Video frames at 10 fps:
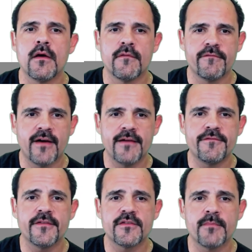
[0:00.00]

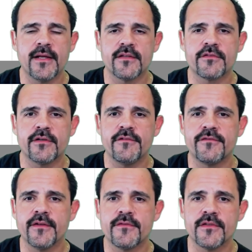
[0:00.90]
5/5 minus
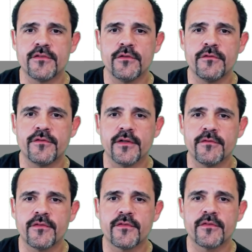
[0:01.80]
3/5 is
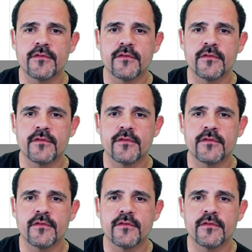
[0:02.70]
2/5